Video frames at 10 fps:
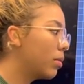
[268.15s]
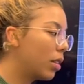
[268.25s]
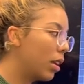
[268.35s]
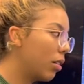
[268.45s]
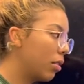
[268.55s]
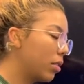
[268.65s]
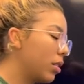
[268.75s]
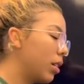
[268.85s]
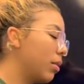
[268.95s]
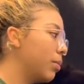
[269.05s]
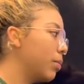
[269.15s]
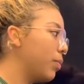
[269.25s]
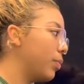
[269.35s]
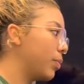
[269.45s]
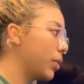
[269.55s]
in,
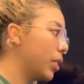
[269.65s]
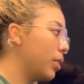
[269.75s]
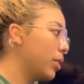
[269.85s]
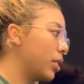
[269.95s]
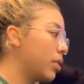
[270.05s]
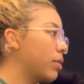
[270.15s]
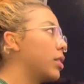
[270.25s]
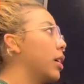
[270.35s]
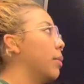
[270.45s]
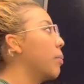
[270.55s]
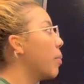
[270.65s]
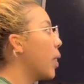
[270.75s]
um, units of time.